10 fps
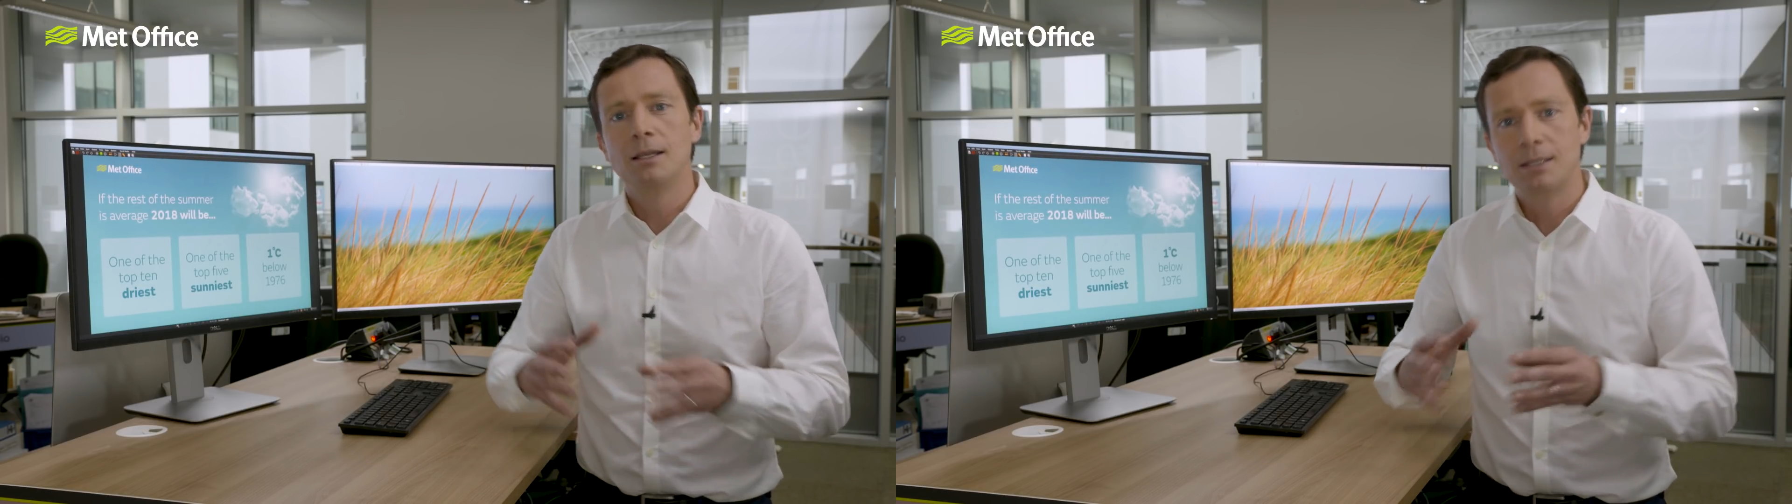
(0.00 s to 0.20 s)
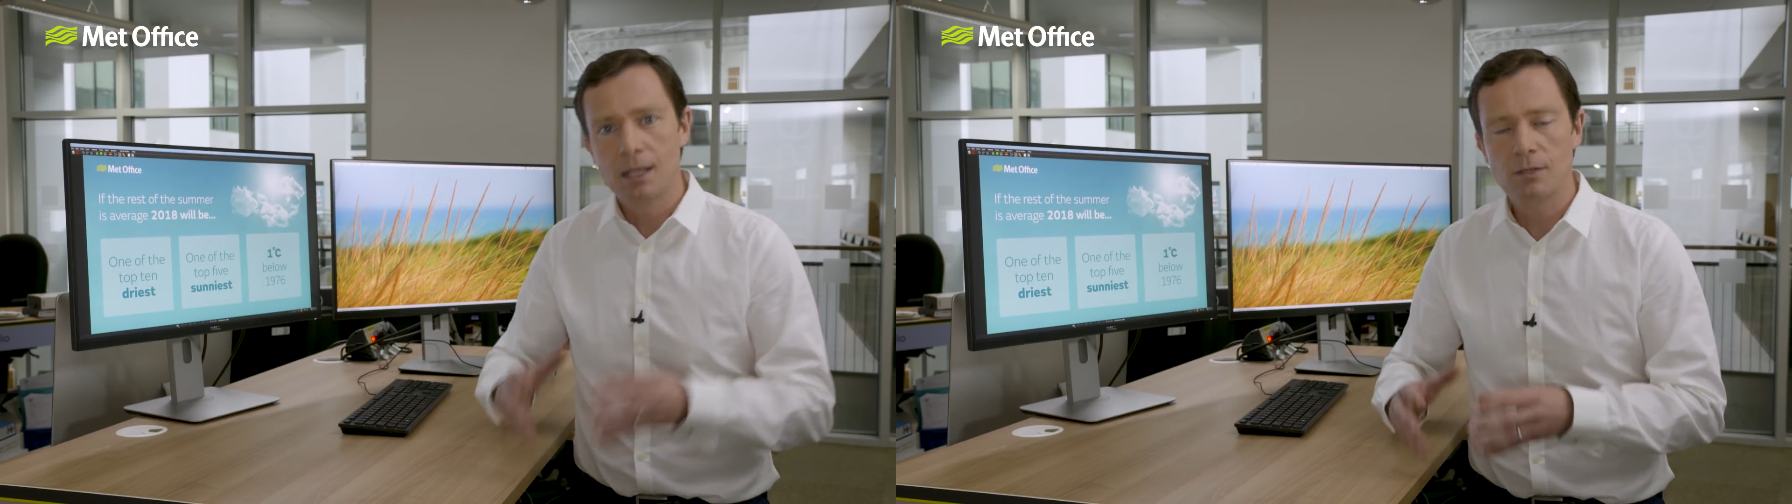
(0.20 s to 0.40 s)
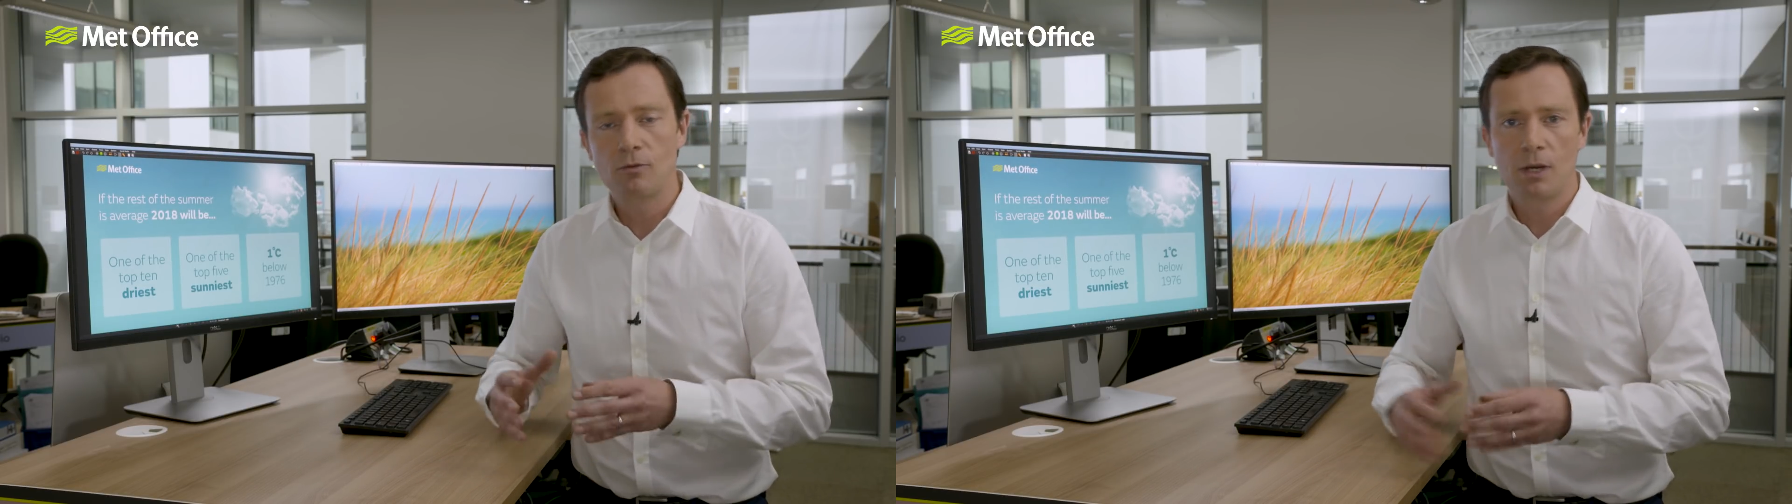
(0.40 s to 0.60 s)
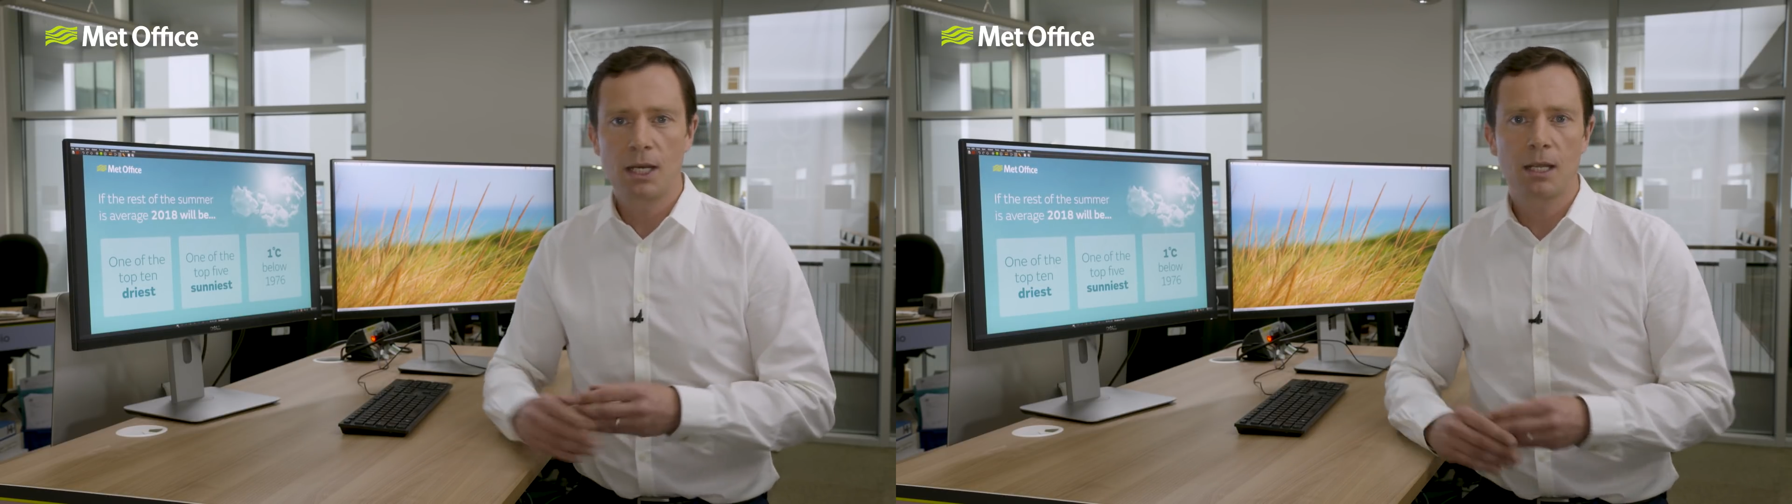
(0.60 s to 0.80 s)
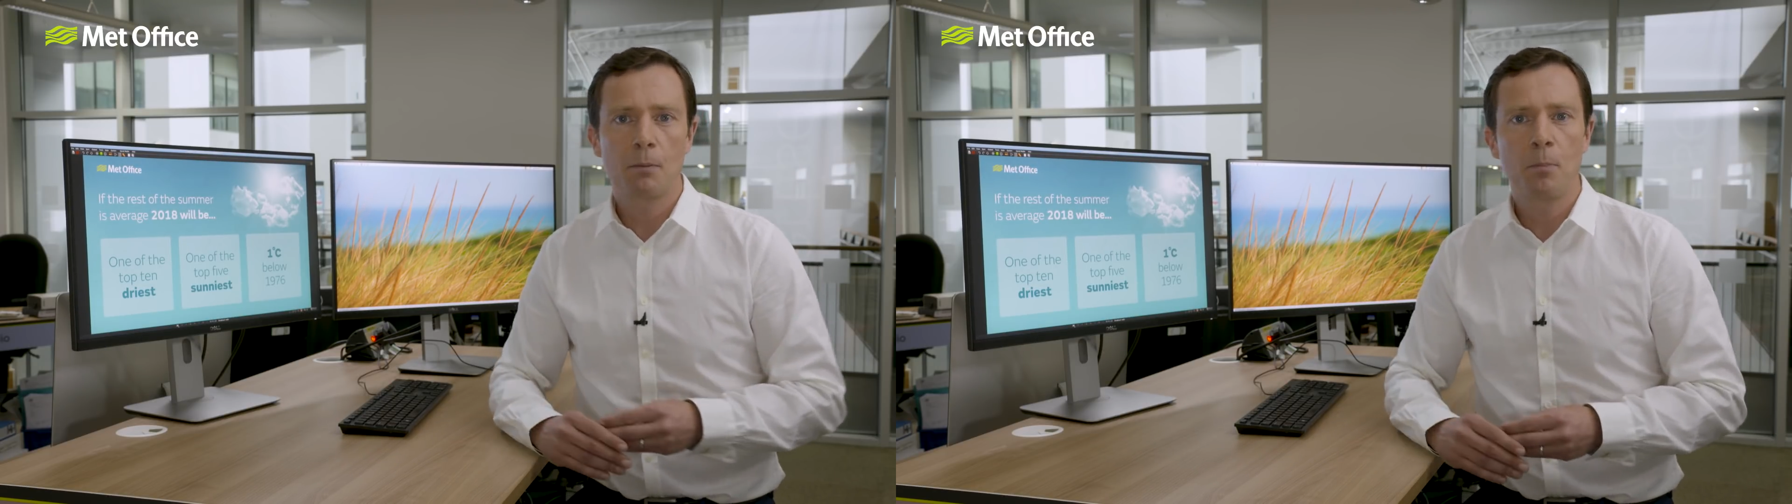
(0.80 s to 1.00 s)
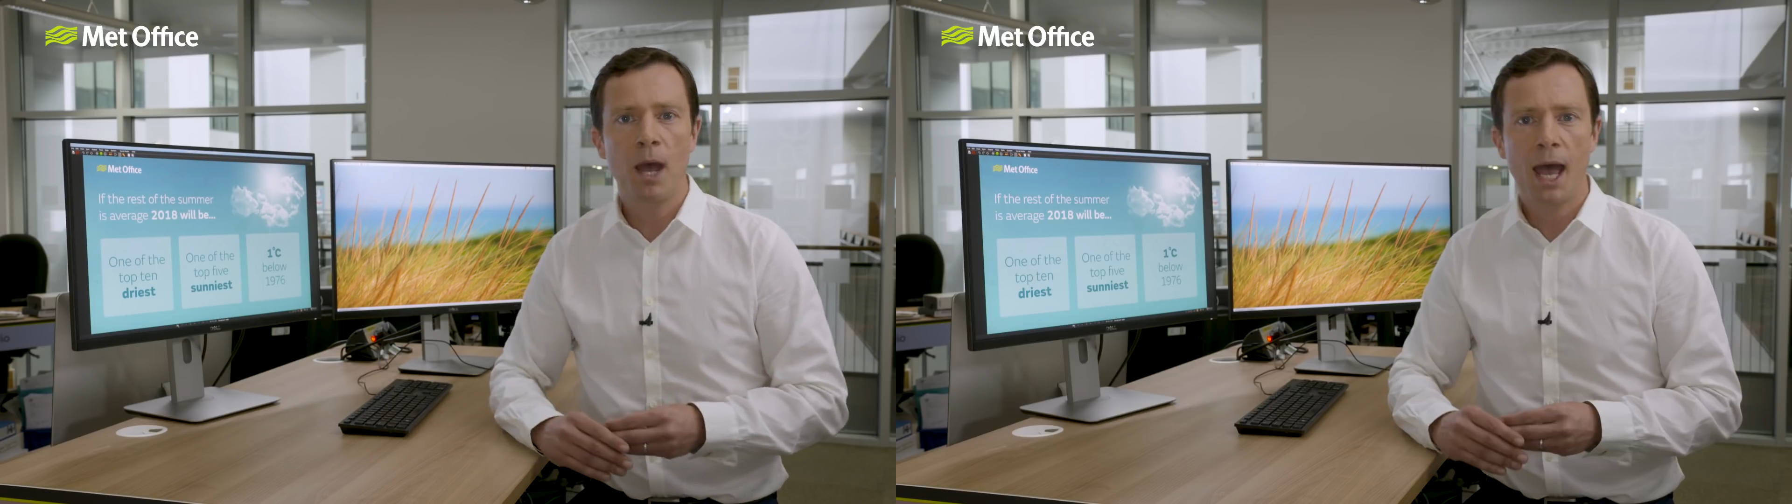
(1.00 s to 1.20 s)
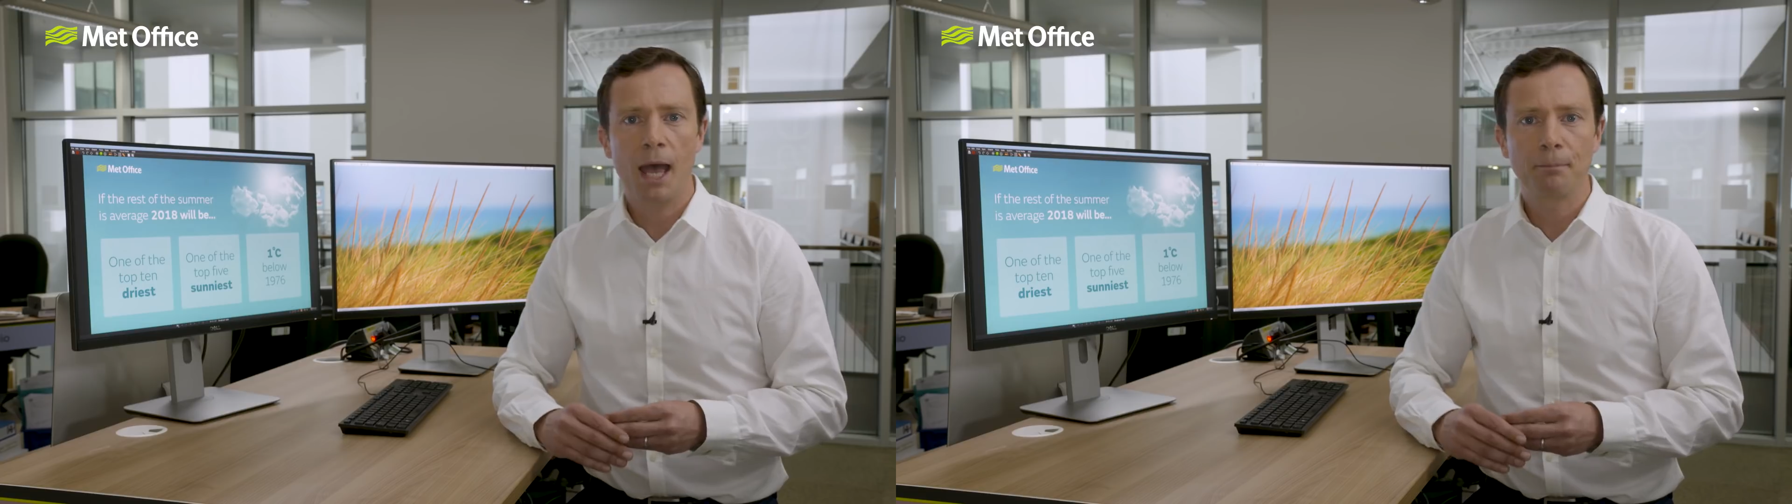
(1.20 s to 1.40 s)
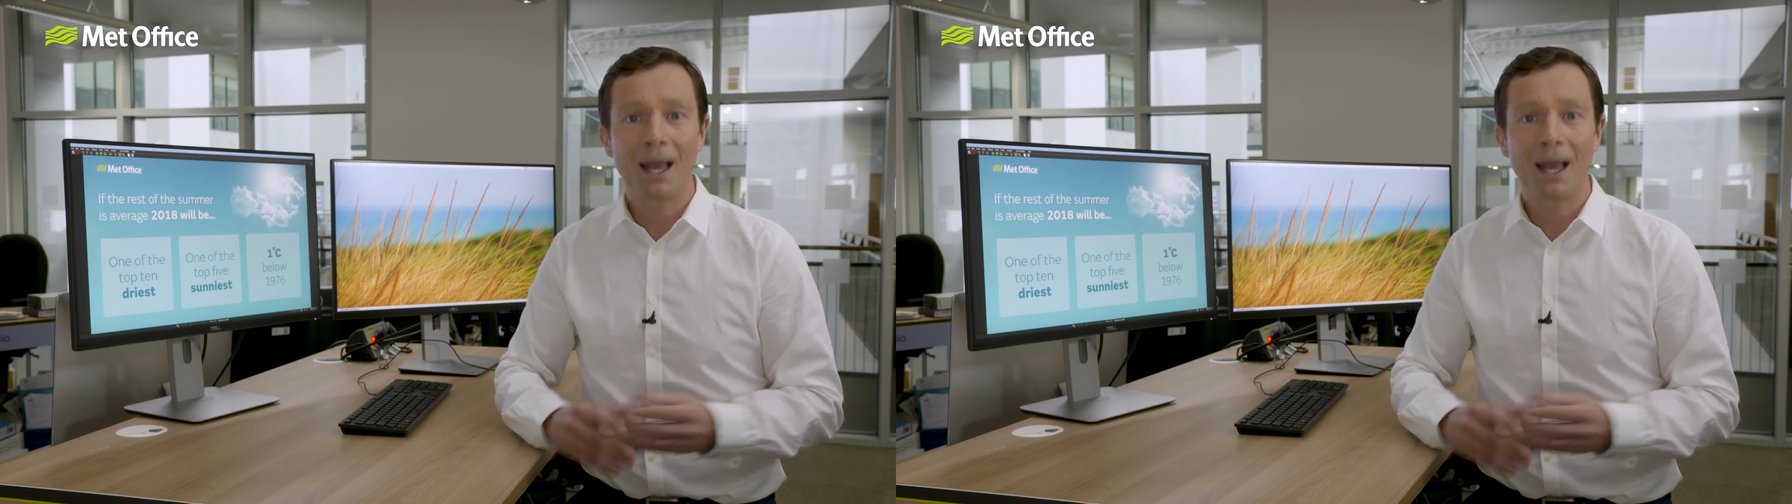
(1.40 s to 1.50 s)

doesn't really compare.